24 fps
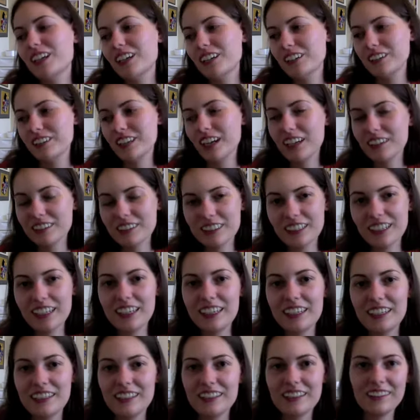Sasuke
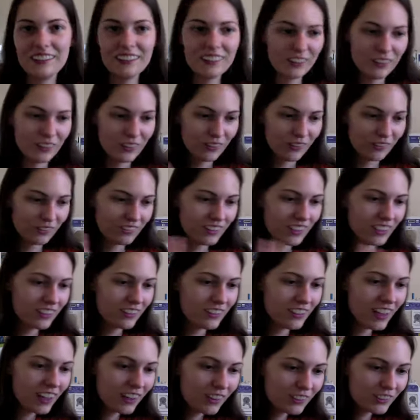and, you know,
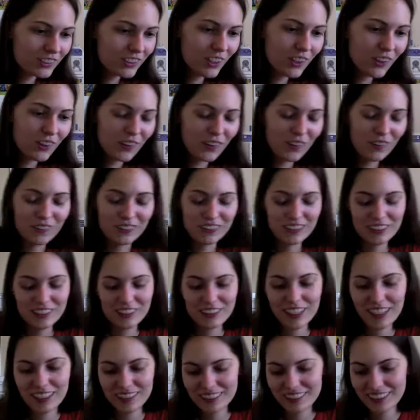Naruto and
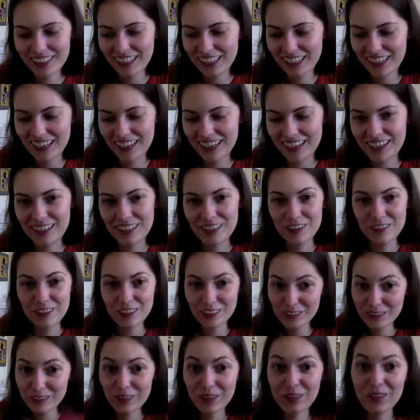Sasuke and,
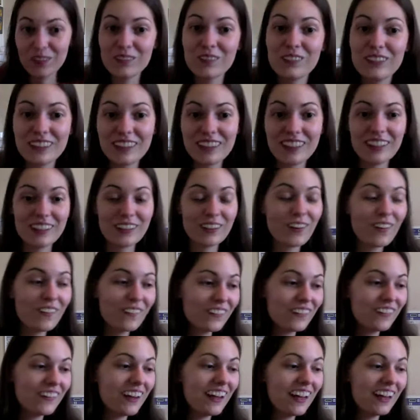you know, with the
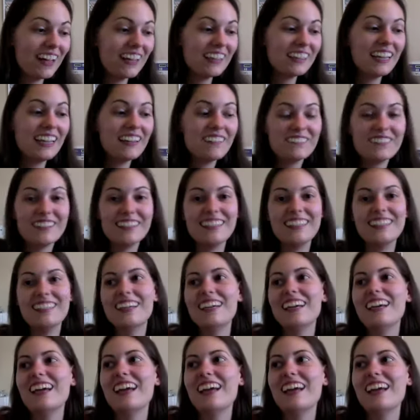Konoha 11.